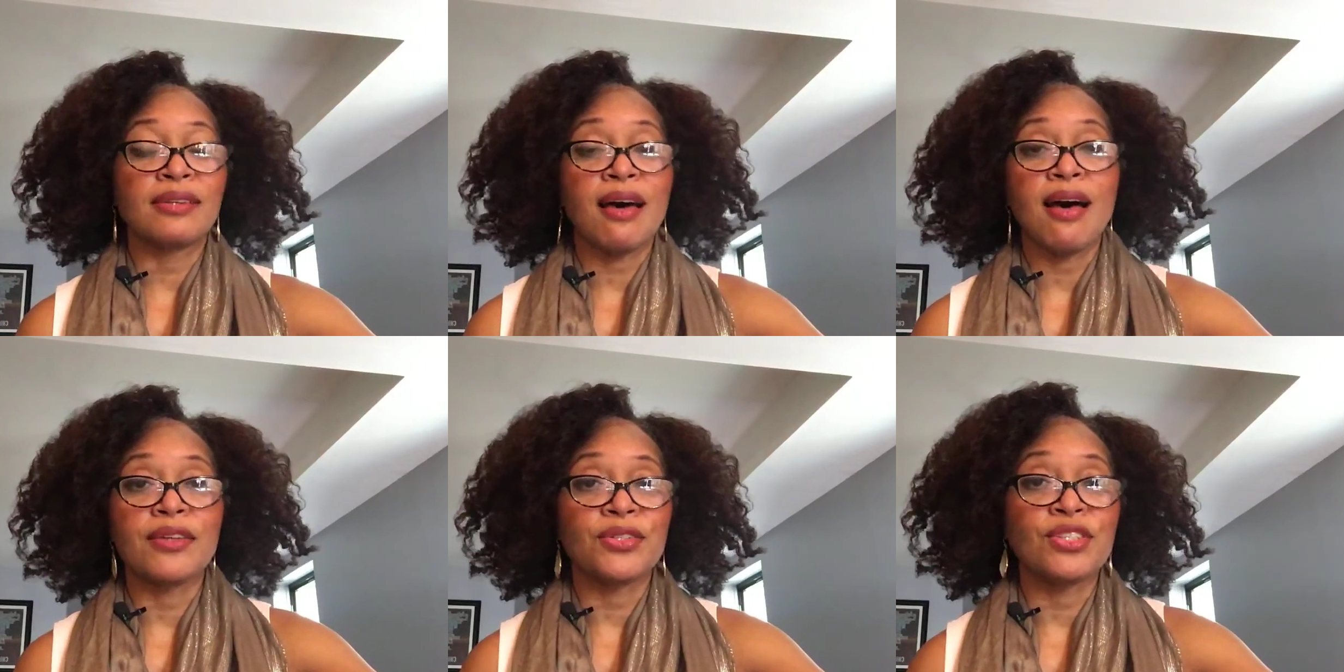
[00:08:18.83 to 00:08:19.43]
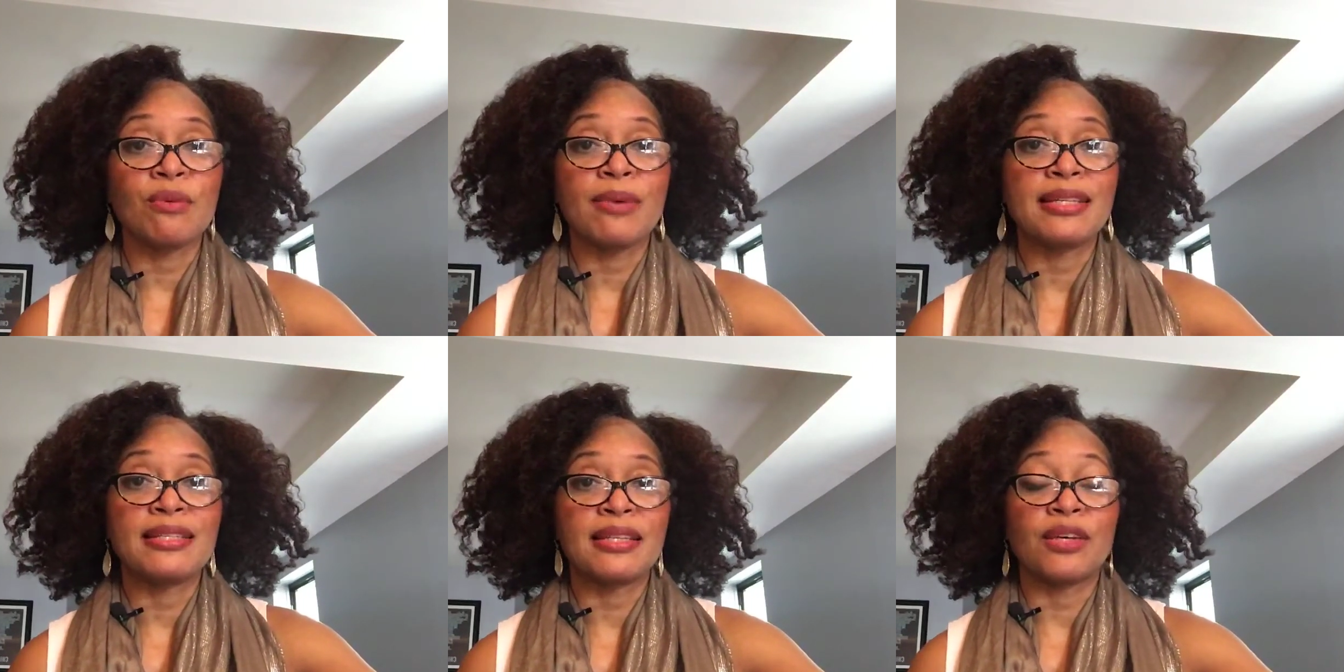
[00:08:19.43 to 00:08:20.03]
Oz or
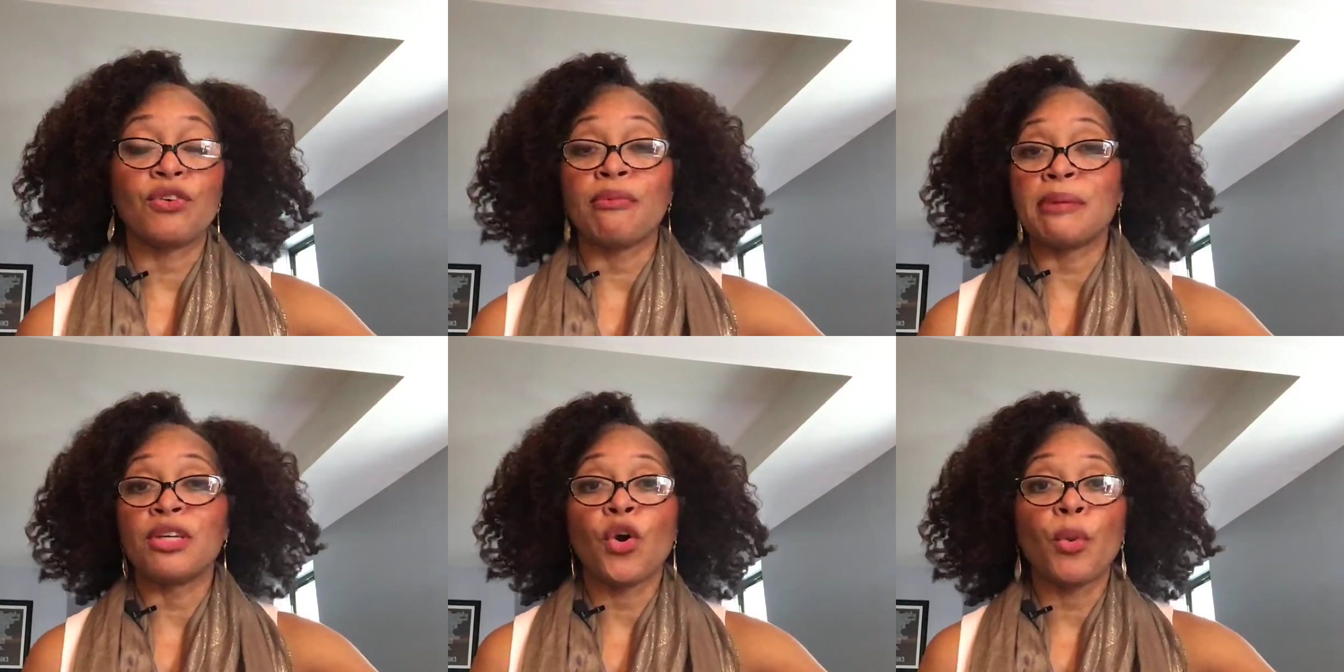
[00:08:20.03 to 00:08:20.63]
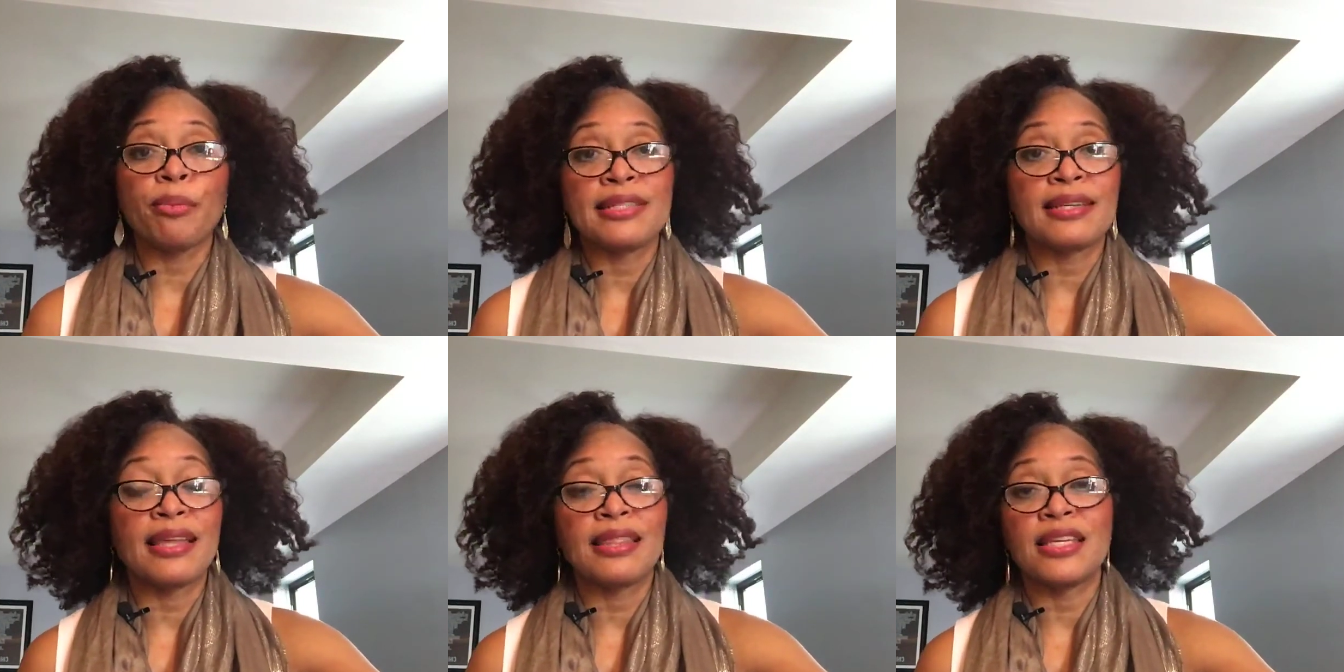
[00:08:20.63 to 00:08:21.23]
someone said, or maybe Oprah
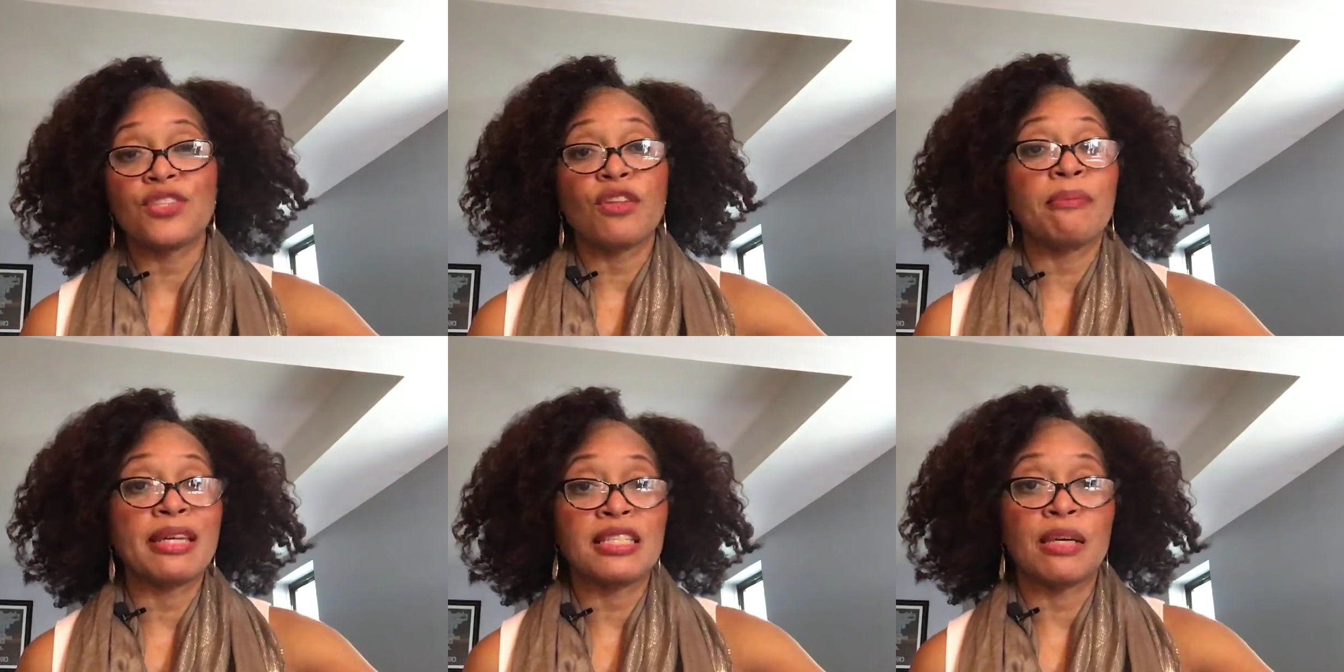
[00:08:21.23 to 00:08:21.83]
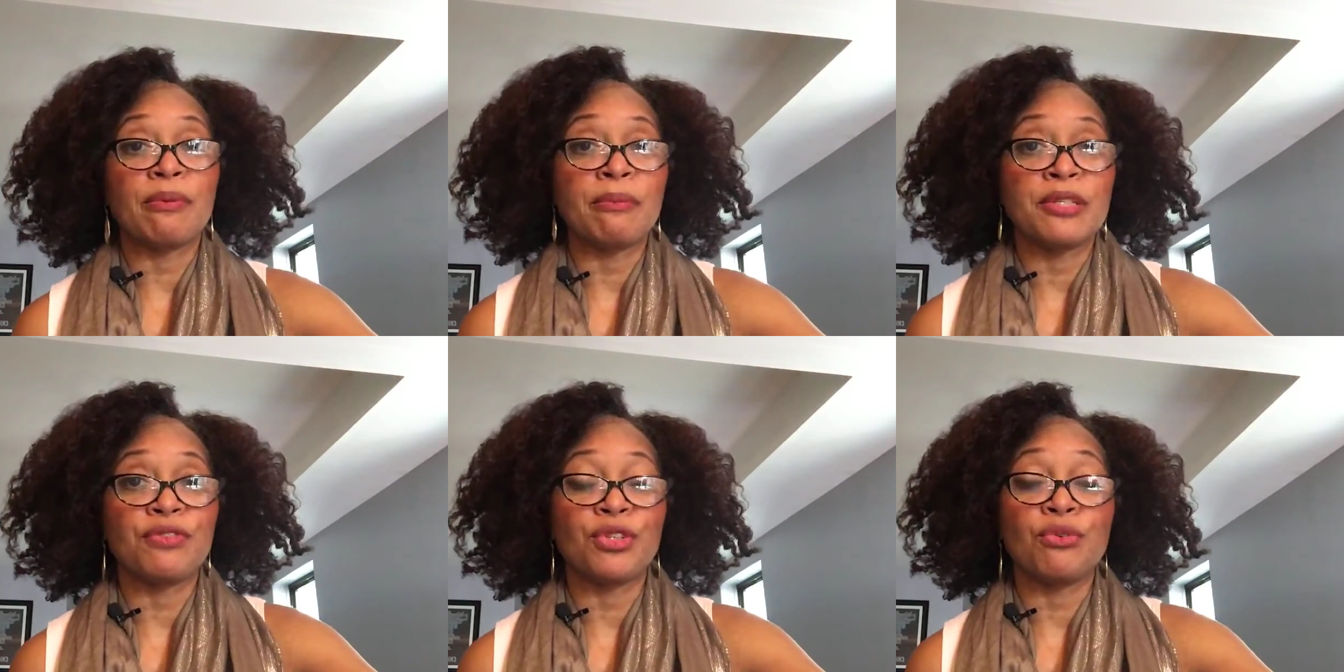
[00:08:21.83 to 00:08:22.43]
said, these are the best
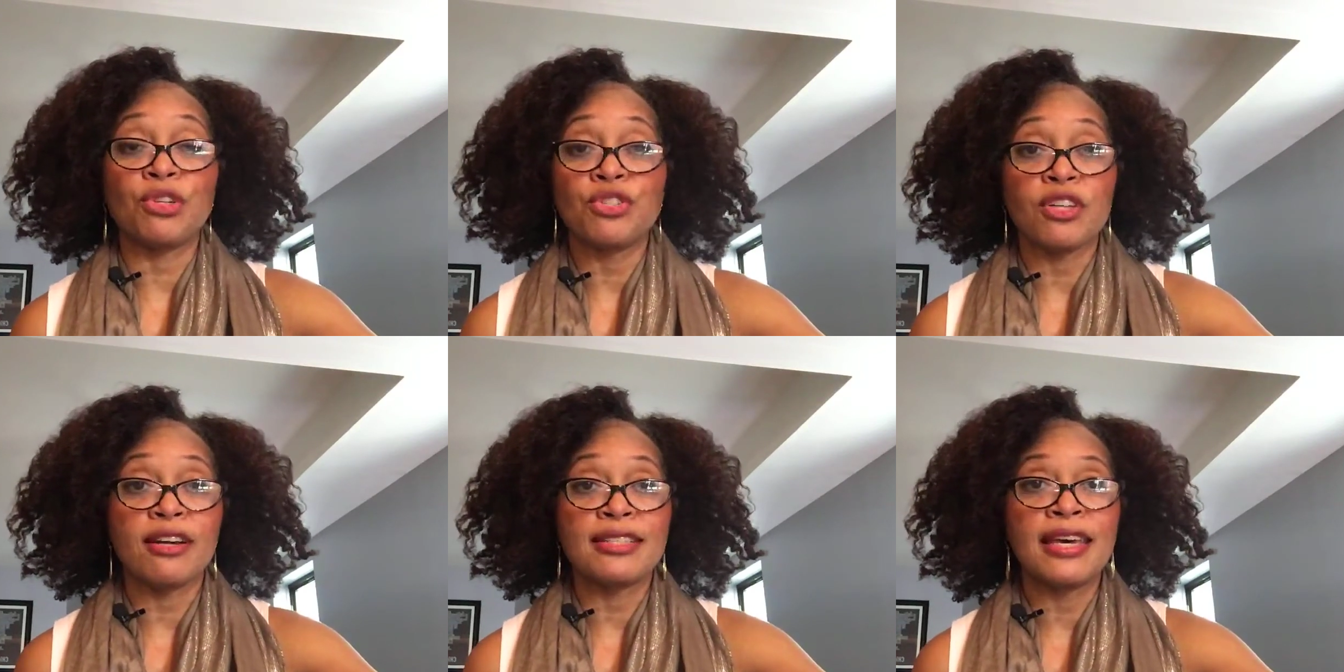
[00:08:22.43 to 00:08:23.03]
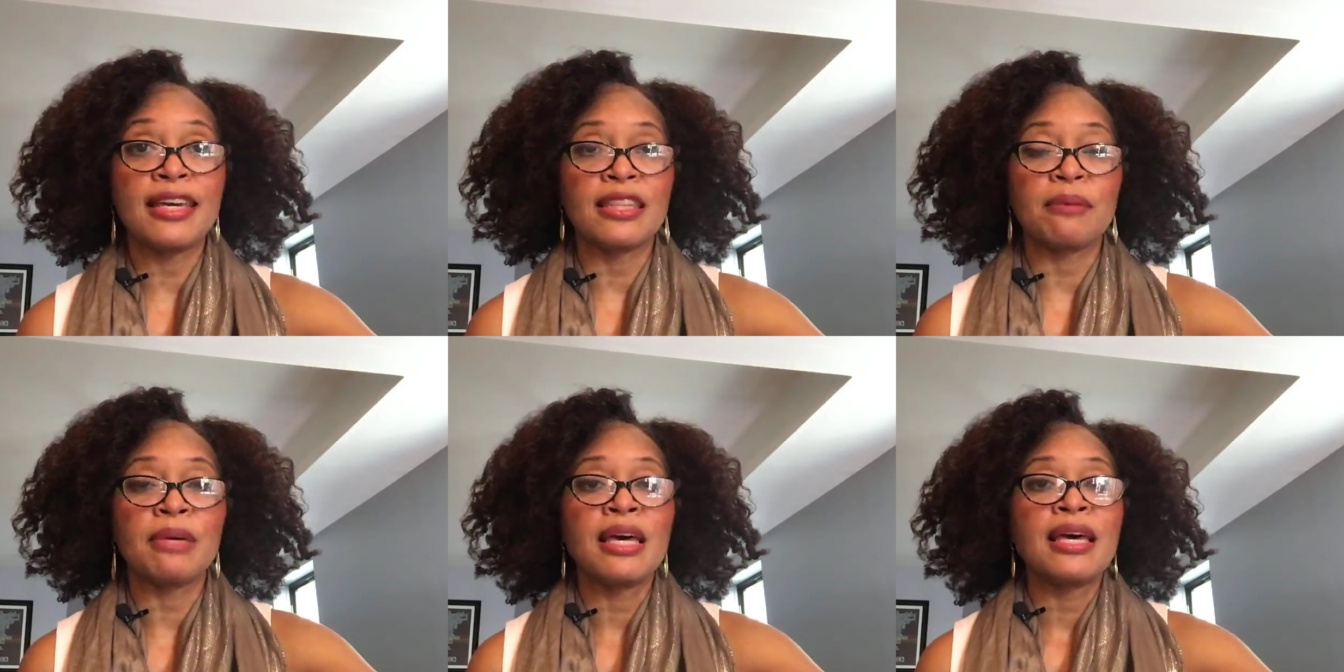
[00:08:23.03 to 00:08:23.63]
supplements for you, and you start taking them,